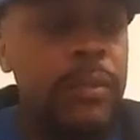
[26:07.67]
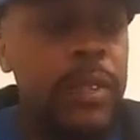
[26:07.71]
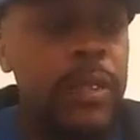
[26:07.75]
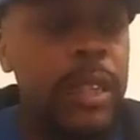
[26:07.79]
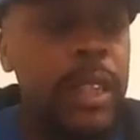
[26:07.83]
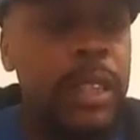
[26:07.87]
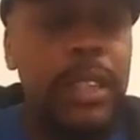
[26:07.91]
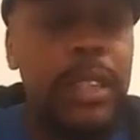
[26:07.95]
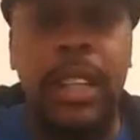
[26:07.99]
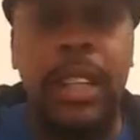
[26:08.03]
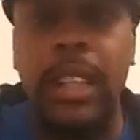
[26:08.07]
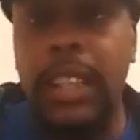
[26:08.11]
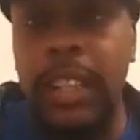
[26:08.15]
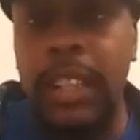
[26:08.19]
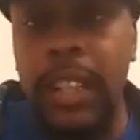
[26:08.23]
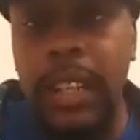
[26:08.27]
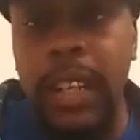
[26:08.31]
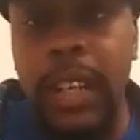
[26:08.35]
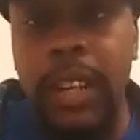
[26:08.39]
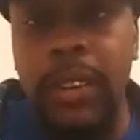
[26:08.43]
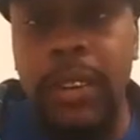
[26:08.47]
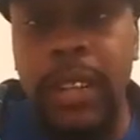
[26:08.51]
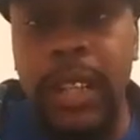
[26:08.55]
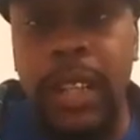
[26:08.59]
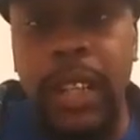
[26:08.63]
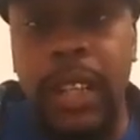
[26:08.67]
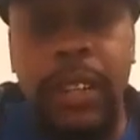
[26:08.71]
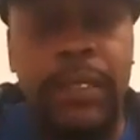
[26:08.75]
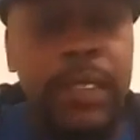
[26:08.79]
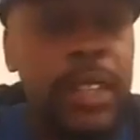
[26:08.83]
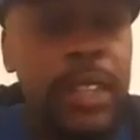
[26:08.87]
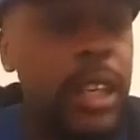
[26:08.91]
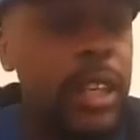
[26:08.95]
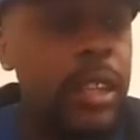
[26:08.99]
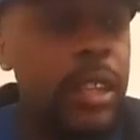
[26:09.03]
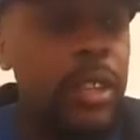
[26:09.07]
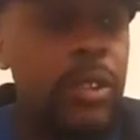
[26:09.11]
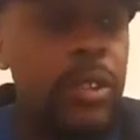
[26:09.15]
It's in a good area of
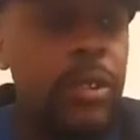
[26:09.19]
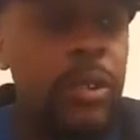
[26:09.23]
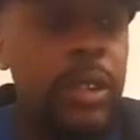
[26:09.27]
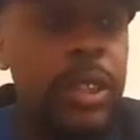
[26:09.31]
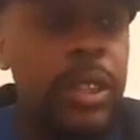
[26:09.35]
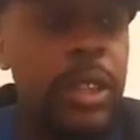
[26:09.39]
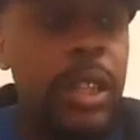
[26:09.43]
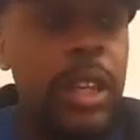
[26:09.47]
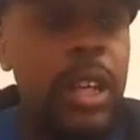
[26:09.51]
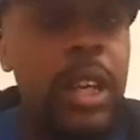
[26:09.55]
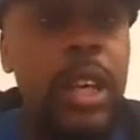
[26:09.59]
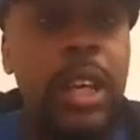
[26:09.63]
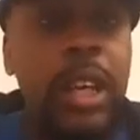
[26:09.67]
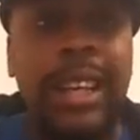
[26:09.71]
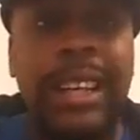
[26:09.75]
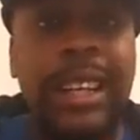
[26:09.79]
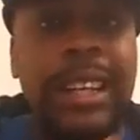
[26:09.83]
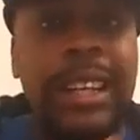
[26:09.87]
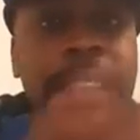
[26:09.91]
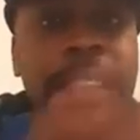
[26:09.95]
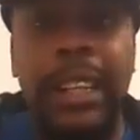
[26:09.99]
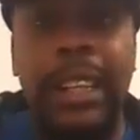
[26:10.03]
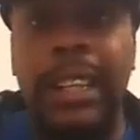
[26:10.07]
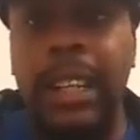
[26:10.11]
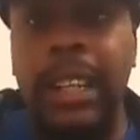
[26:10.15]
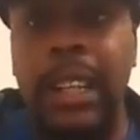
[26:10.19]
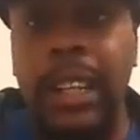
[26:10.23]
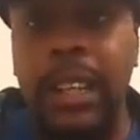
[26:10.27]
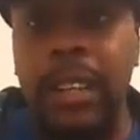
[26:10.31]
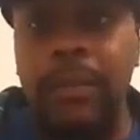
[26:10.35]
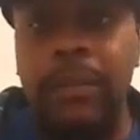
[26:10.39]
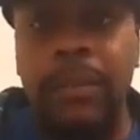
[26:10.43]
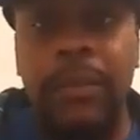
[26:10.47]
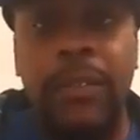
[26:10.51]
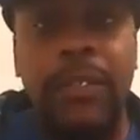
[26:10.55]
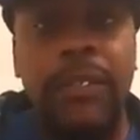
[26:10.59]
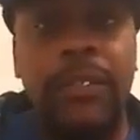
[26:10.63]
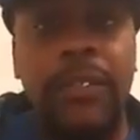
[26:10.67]
Saint Louis. Clean it
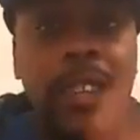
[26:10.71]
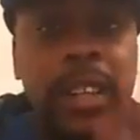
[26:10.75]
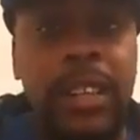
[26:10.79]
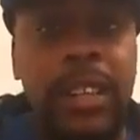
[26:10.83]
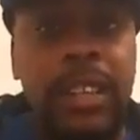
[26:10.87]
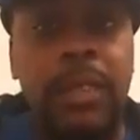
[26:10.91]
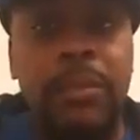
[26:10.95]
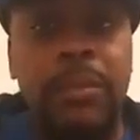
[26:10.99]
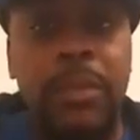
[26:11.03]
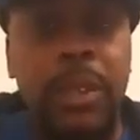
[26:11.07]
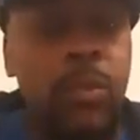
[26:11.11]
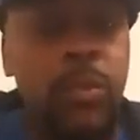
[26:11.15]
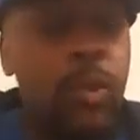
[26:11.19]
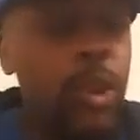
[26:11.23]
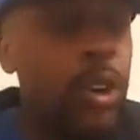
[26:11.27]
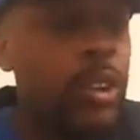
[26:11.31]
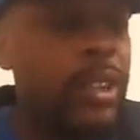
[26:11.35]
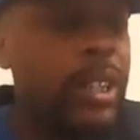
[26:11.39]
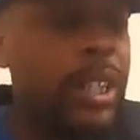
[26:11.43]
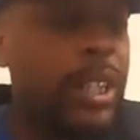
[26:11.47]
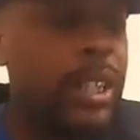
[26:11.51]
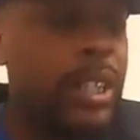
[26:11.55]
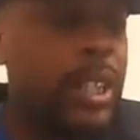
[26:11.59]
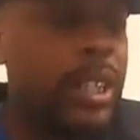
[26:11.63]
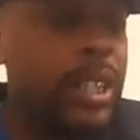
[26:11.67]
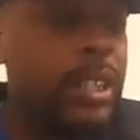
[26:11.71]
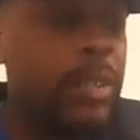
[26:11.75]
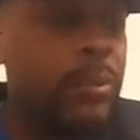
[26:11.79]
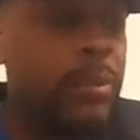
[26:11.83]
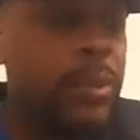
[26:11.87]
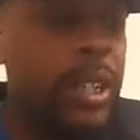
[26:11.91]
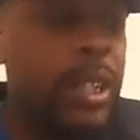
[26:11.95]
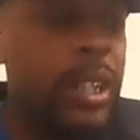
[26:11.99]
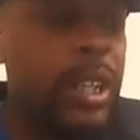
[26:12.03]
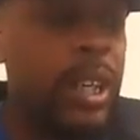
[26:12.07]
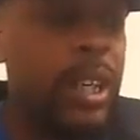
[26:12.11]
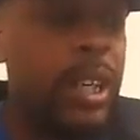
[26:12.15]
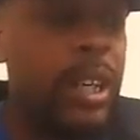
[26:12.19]
up, fix up the work that needs to be
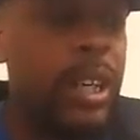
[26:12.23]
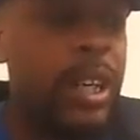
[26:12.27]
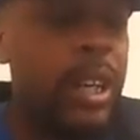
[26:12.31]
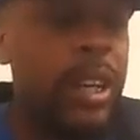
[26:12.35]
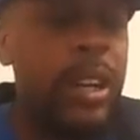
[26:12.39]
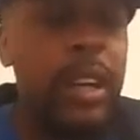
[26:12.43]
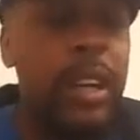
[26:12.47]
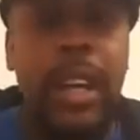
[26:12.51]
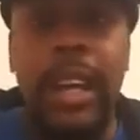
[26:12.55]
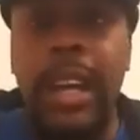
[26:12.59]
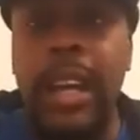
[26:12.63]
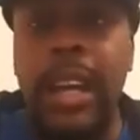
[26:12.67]
done there,